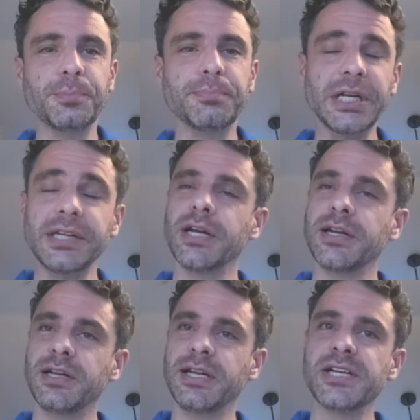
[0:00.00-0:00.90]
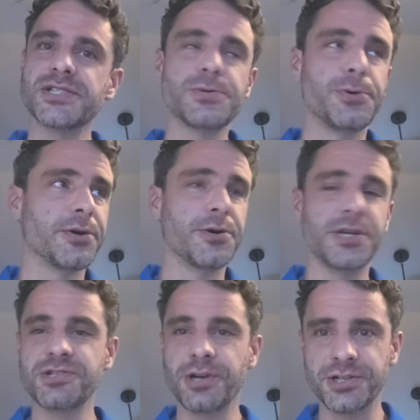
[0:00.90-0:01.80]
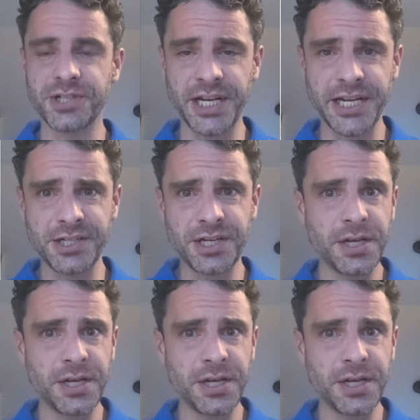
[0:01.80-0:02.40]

But nonetheless, we are going to charge ahead